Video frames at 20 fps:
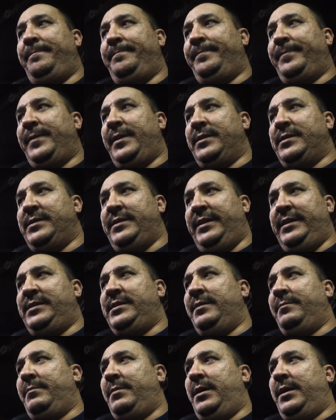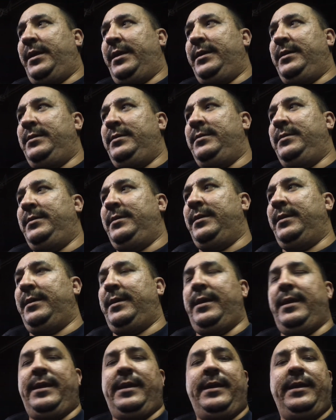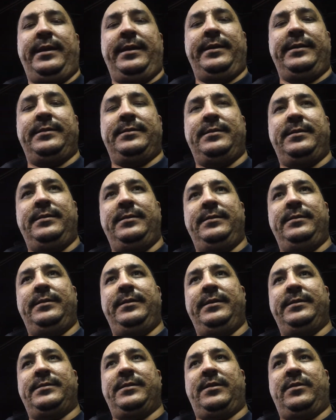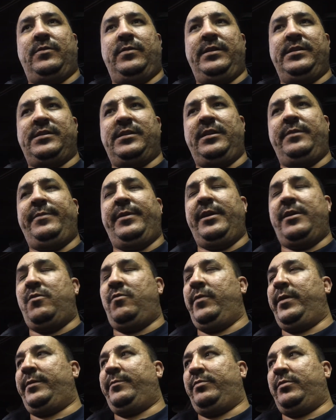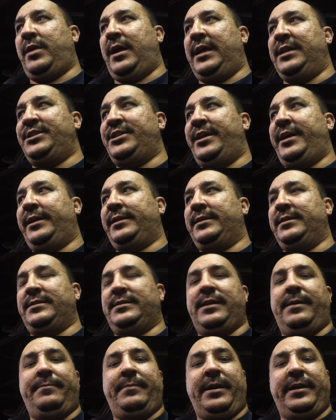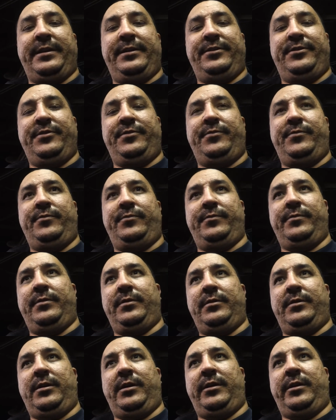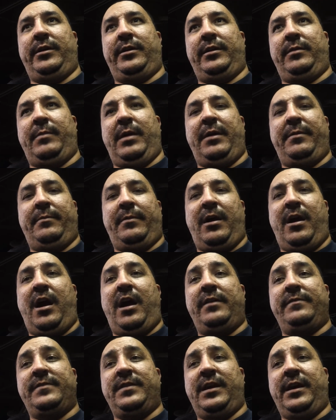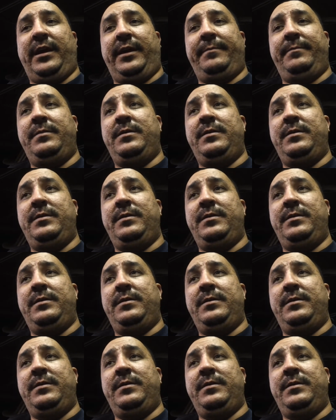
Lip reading: It's decent money, and it's going to be a quick project. It's something I can do on off time.